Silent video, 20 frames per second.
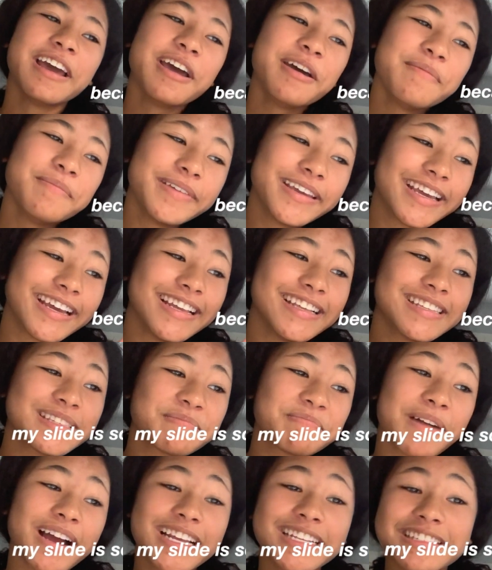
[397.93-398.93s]
because
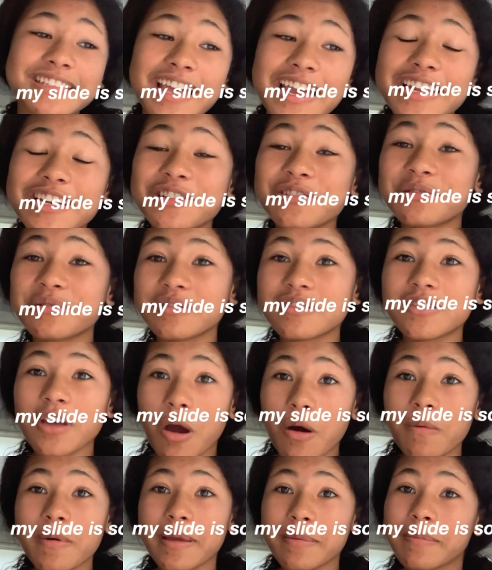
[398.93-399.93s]
my slide is
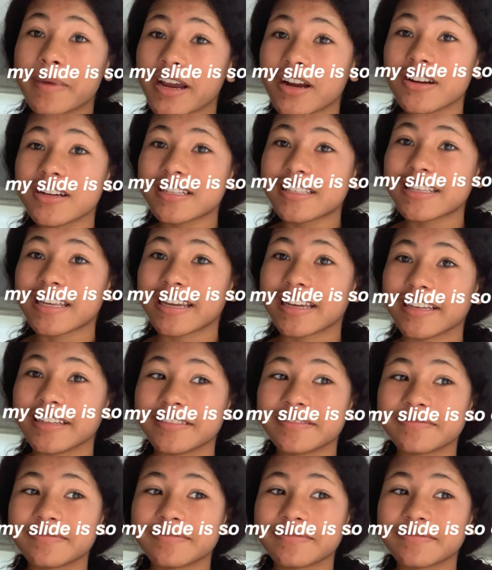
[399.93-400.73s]
so embarrassing.